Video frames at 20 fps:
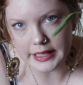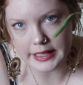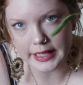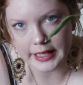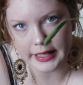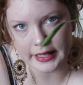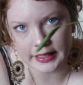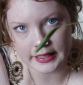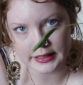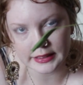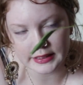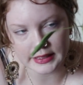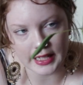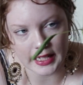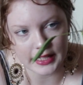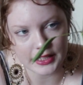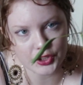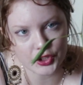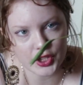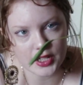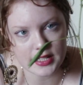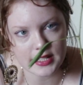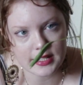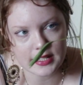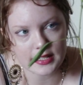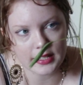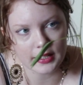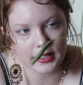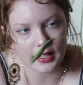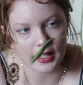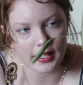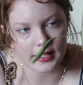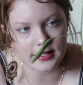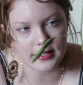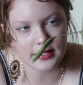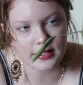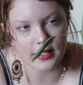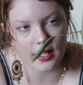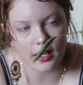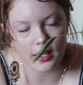And I
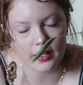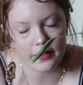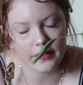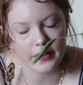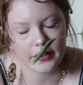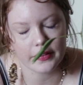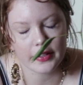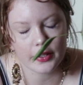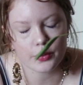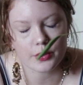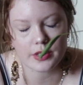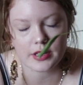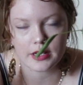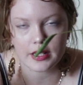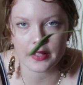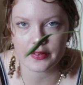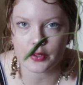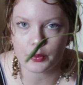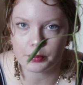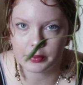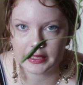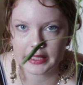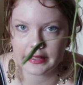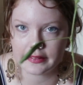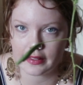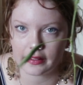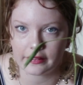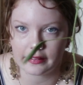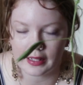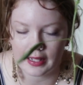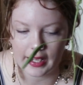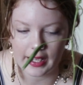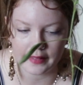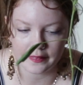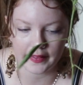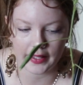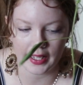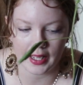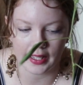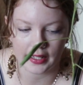saw that there was another plant that they had
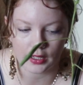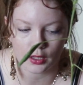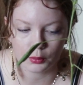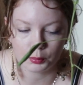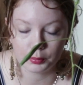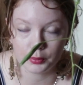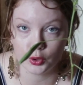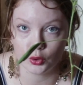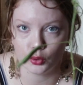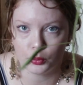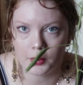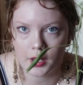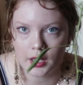that had a bloom